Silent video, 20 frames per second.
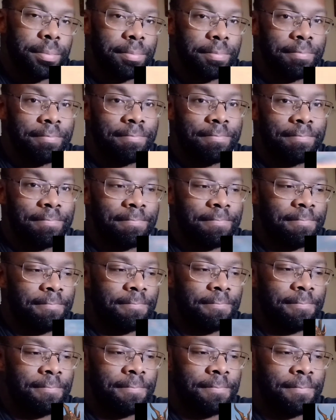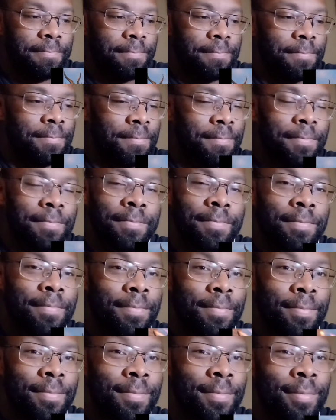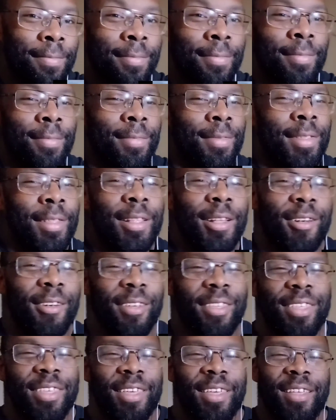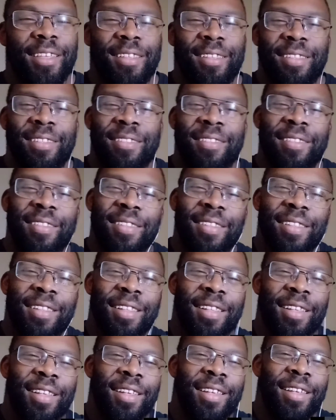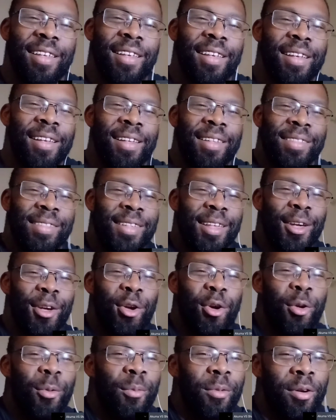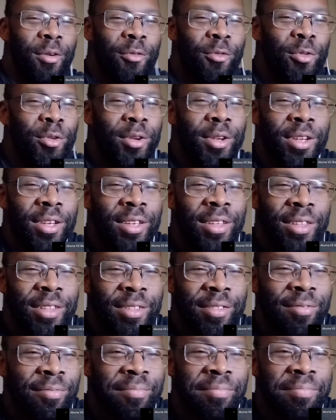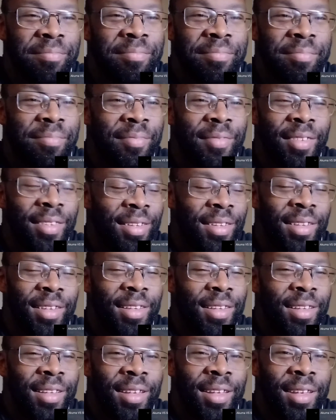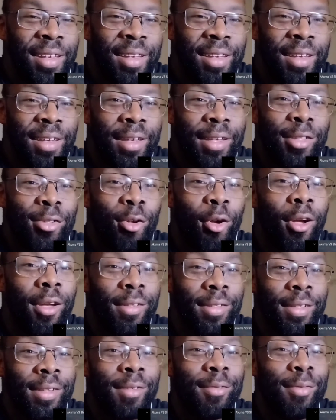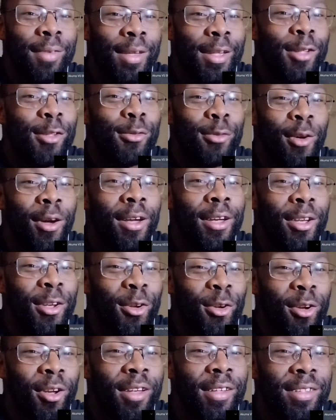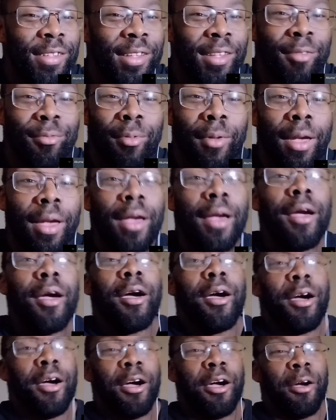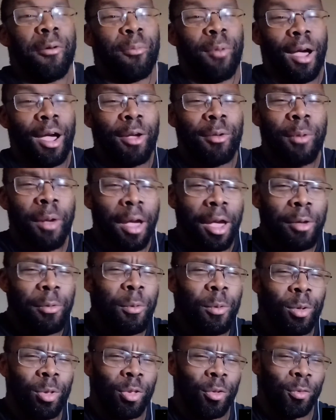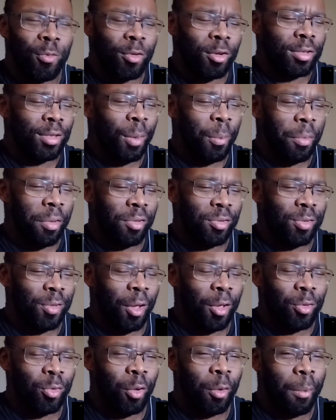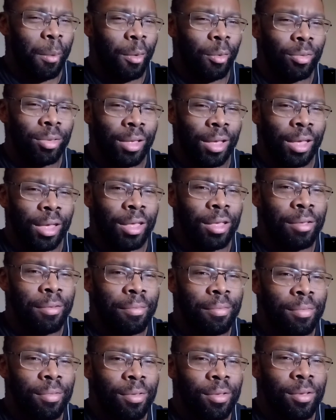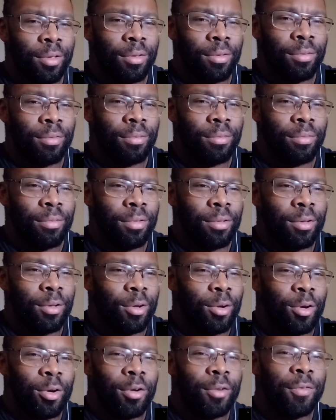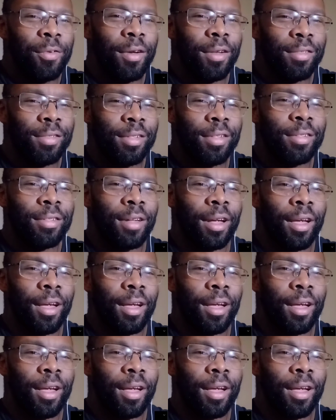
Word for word: Oh shit. See, Akuma freaking. He's crazy. He's fucking crazy. Um, I, I remember the first time I saw, him, I was like, "Who the fuck is this guy?